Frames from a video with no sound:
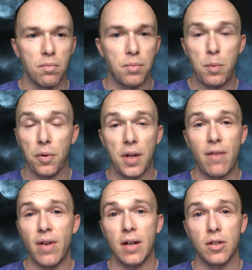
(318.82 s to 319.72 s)
people that
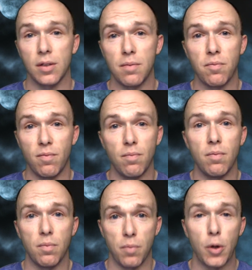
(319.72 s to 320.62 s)
I've actually
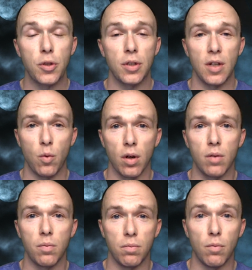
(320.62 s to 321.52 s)
personally
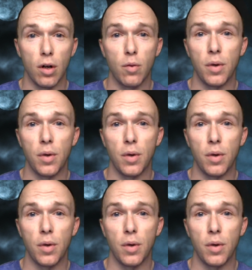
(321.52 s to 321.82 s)
work